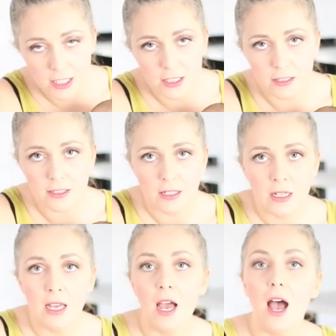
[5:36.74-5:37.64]
dude.
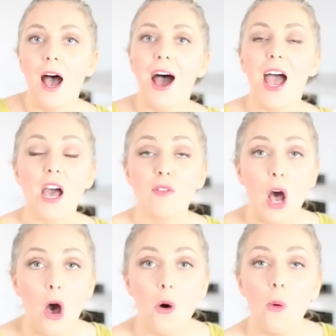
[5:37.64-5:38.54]
I have a
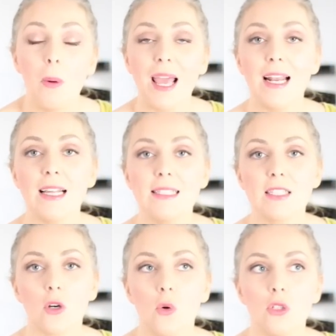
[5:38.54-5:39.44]
whole
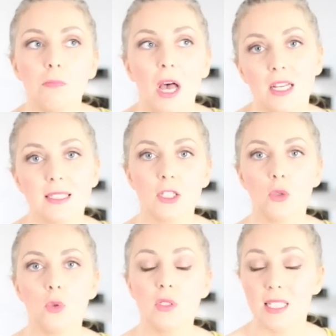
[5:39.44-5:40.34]
playlist called
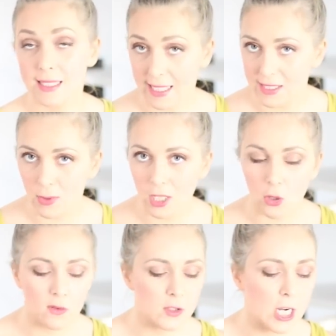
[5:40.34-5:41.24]
Personal Success with the
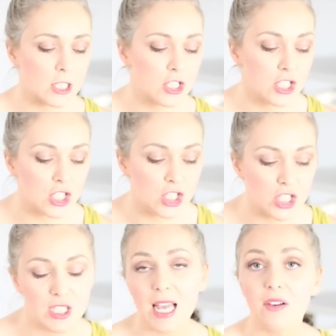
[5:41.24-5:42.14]
Law of Attraction. So
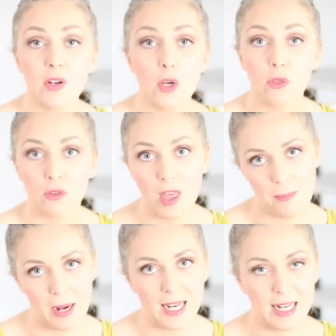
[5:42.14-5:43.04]
just have a look through
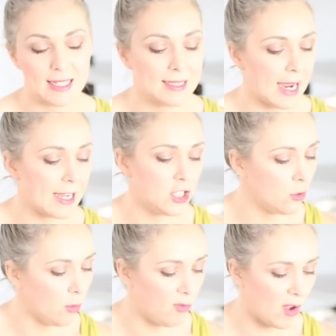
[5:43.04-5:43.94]
that playlist and
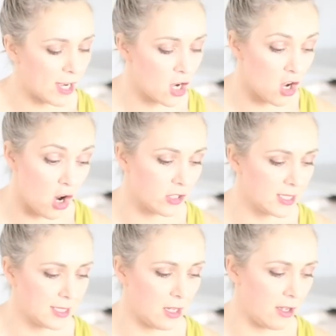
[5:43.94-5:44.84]
you will find
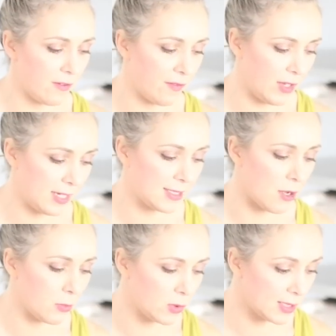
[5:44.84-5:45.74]
lots of
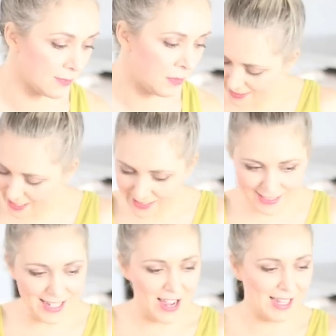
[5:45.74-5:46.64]
examples.
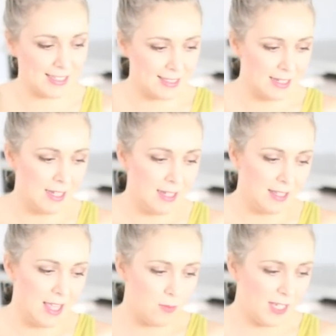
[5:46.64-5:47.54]
That's nice.
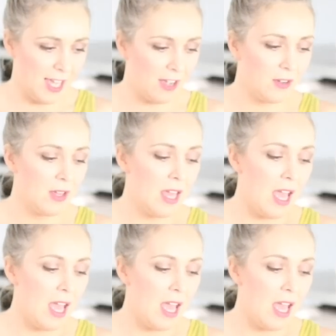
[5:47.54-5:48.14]
There we go.